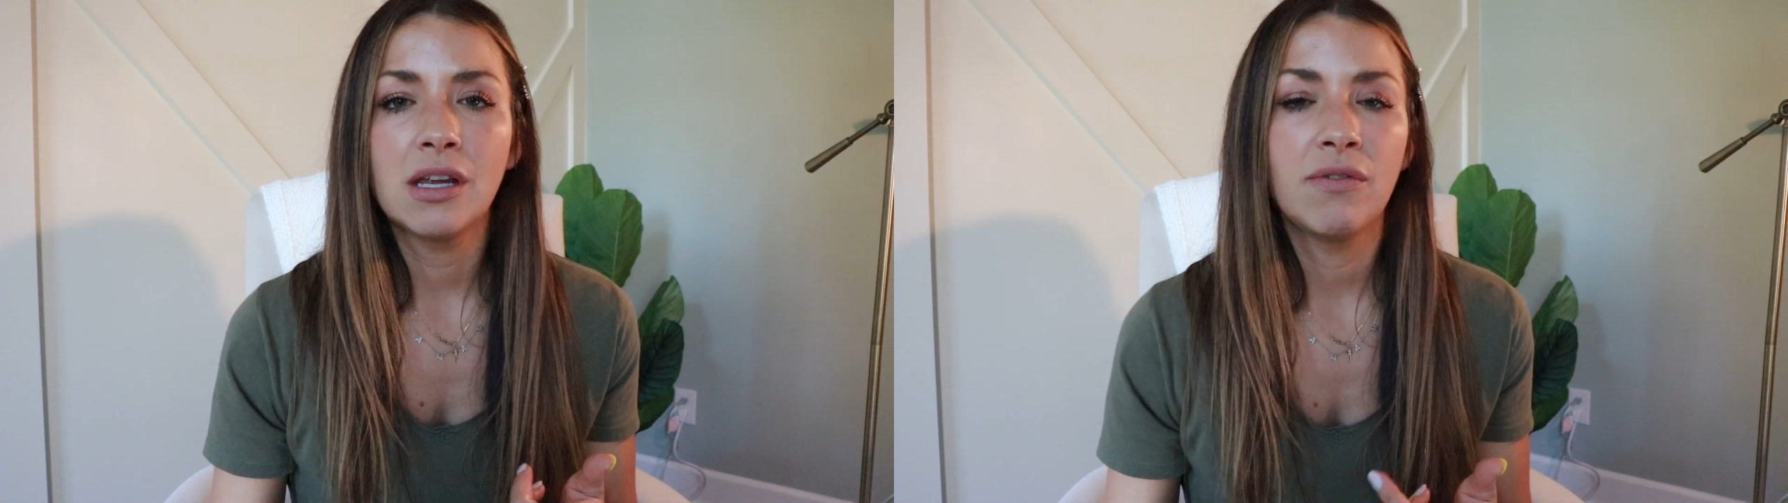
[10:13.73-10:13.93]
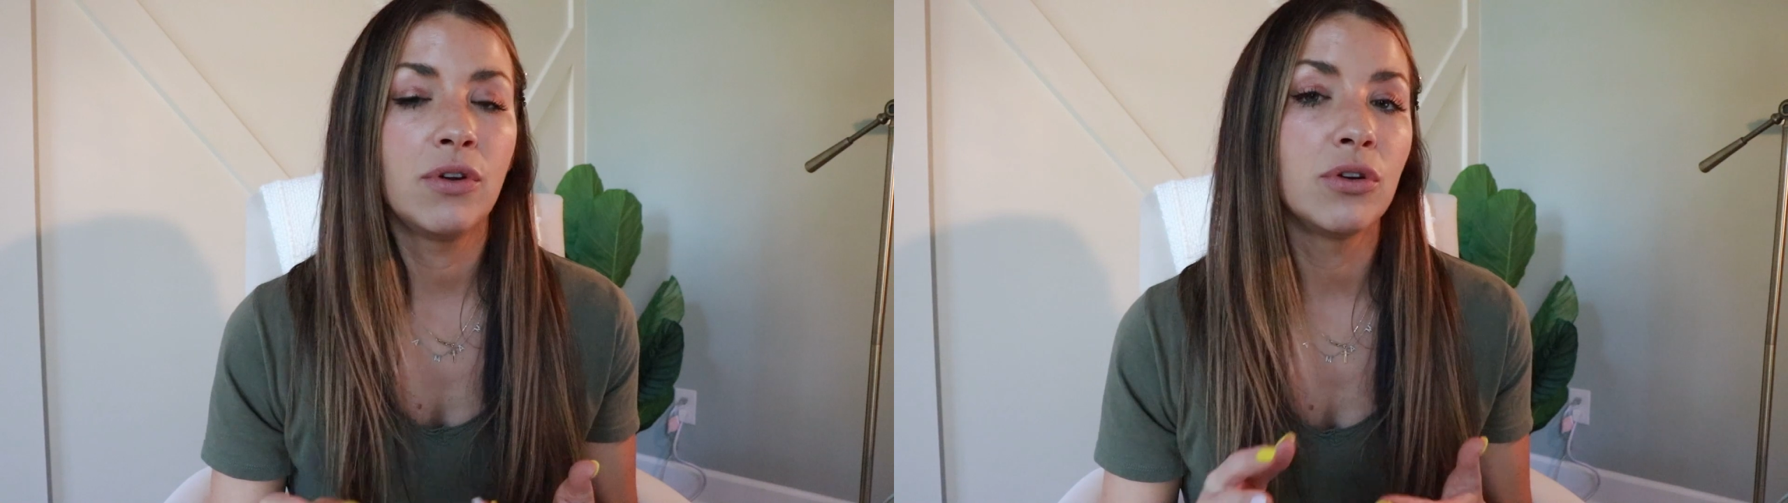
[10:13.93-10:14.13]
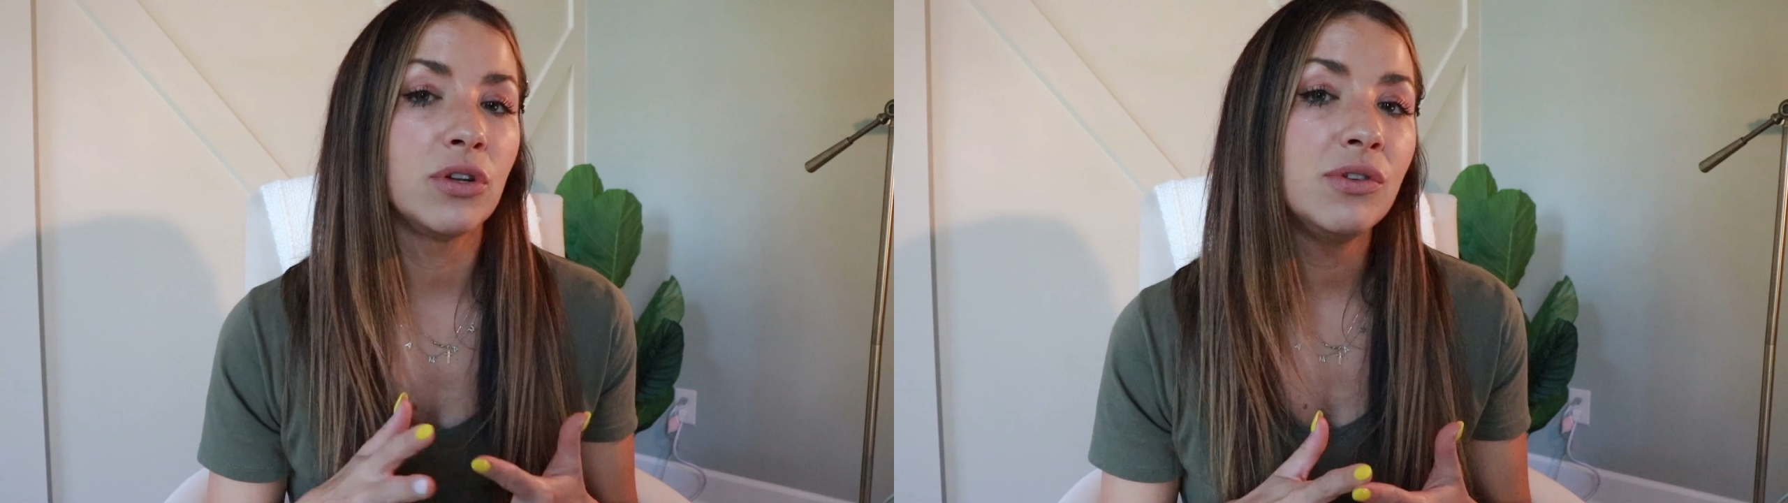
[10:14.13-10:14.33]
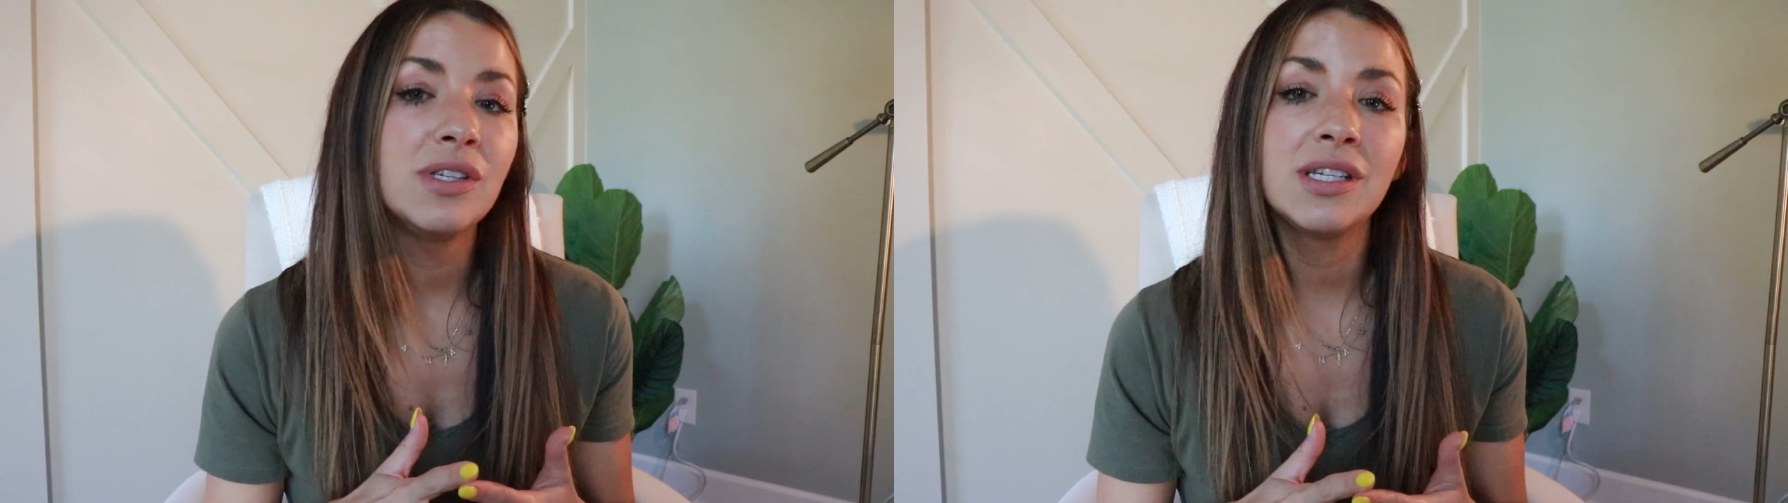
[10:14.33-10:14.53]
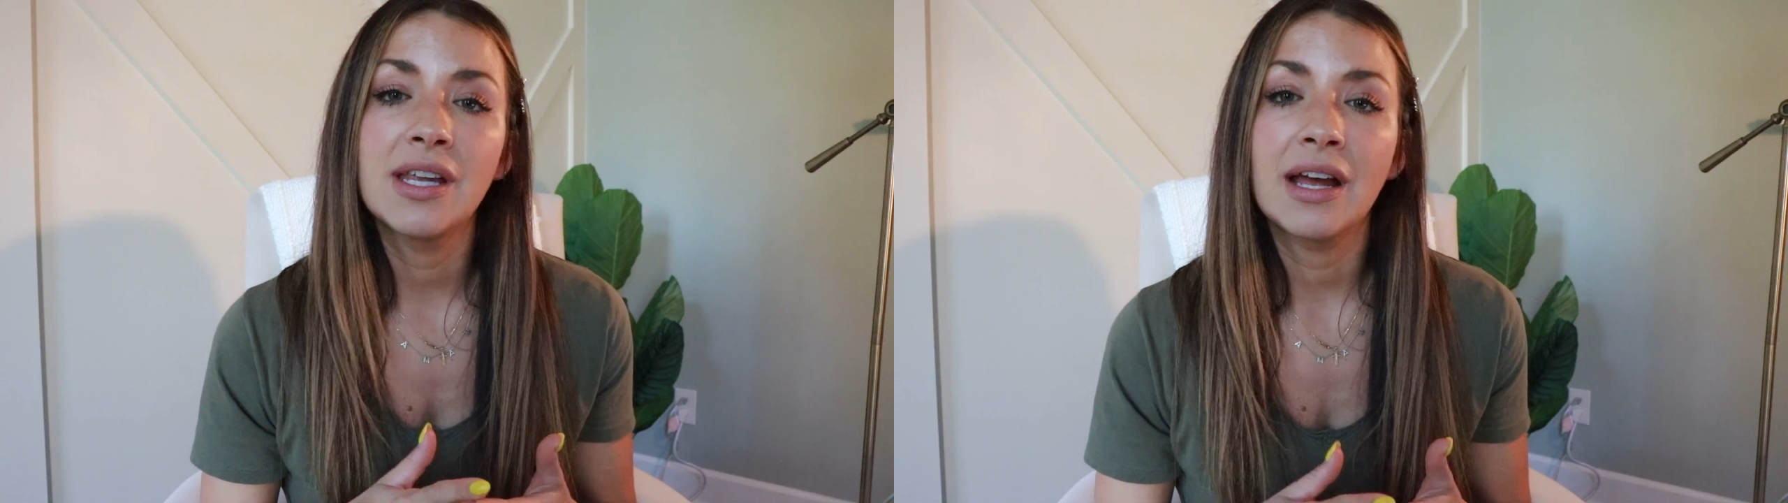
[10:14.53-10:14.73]
if you're
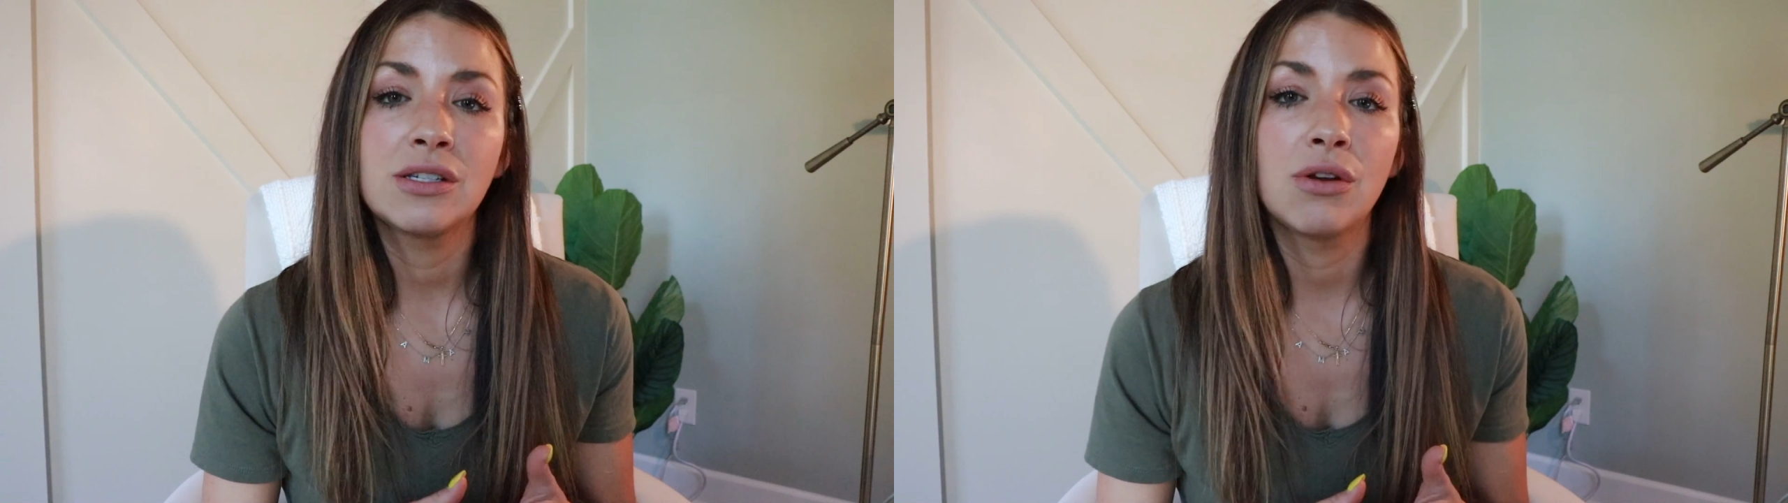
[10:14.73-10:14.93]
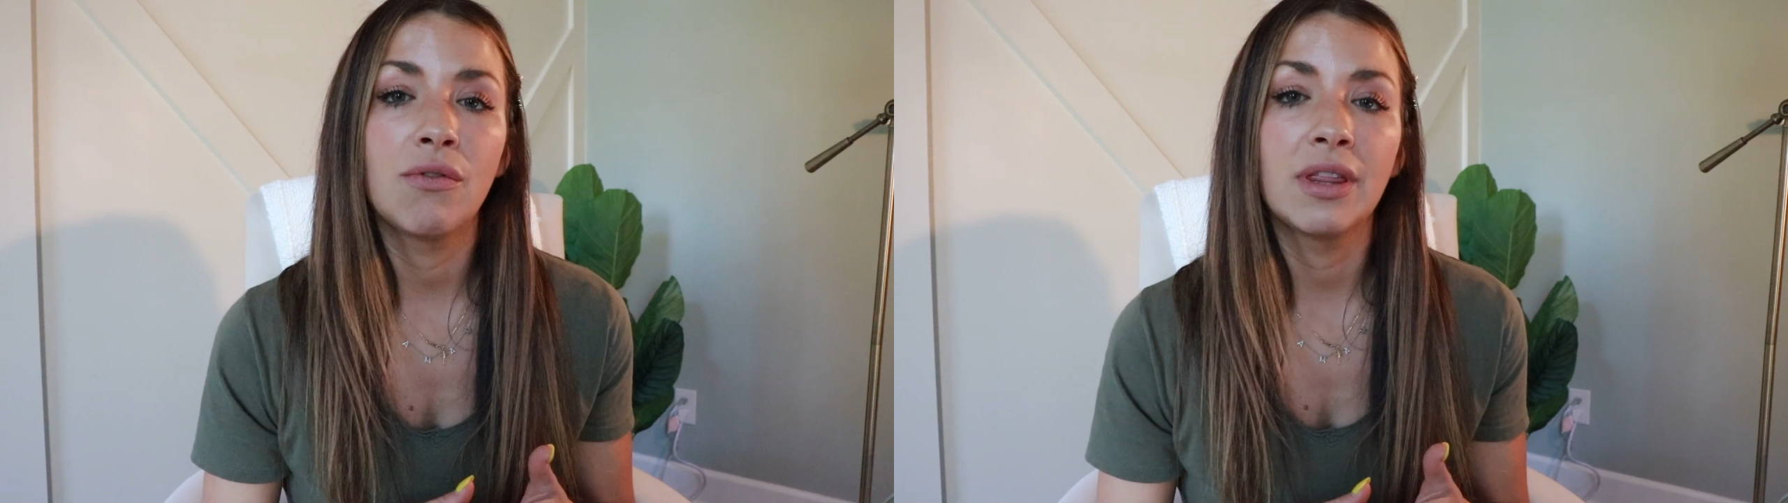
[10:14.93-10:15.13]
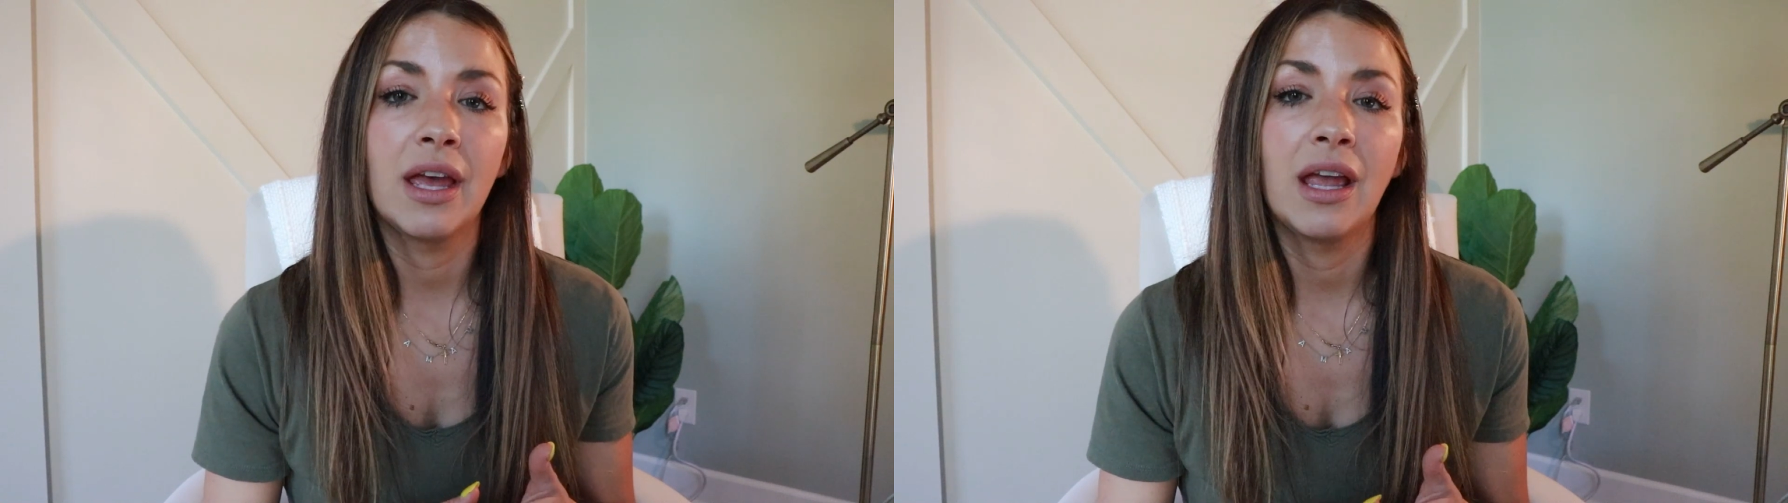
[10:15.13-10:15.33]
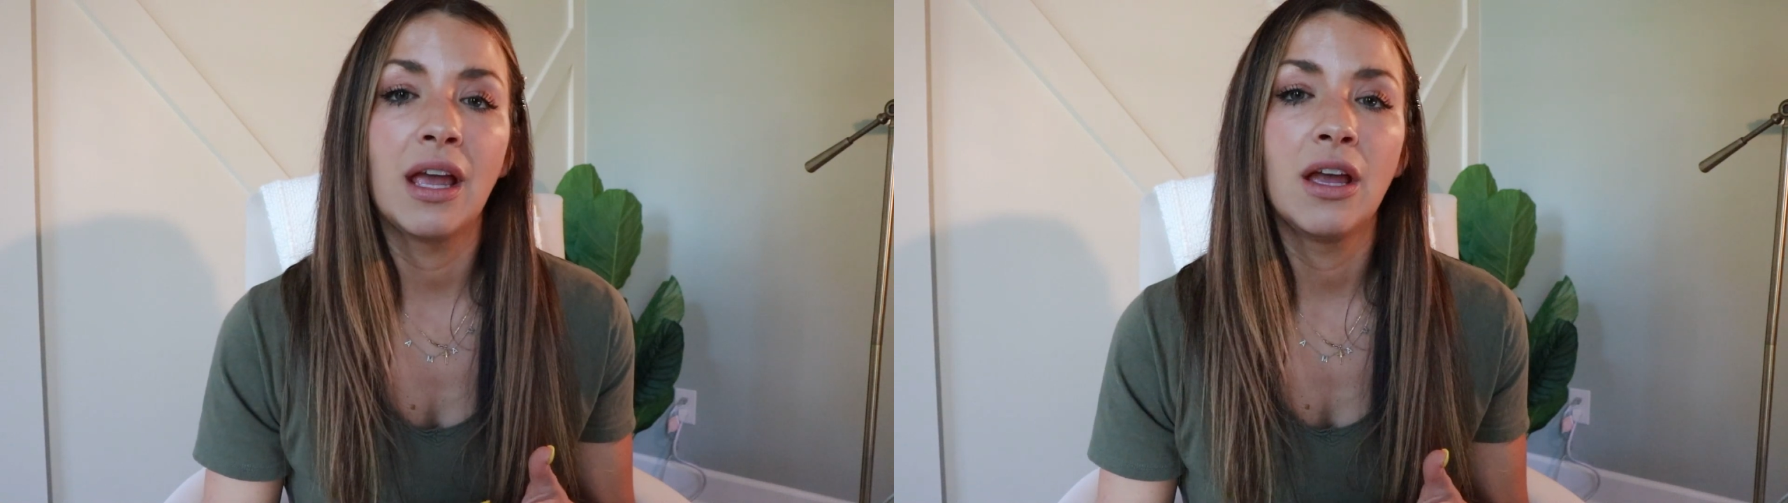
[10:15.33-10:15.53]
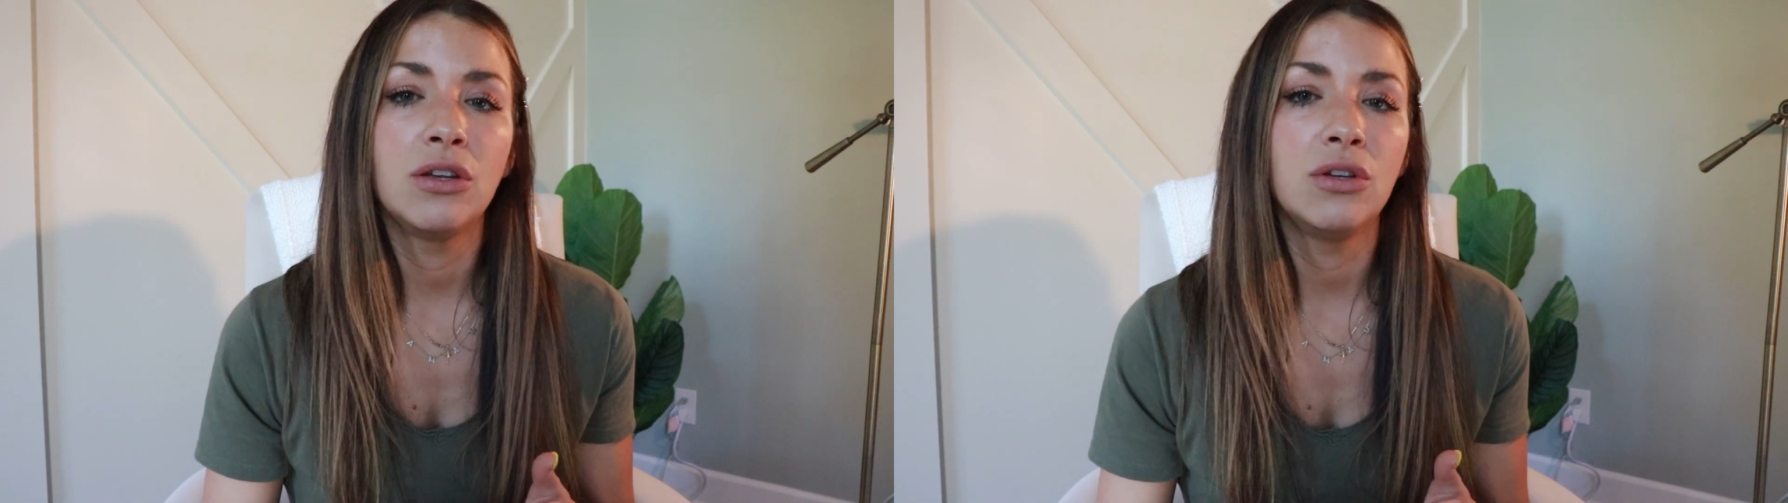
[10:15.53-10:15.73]
using text overlay,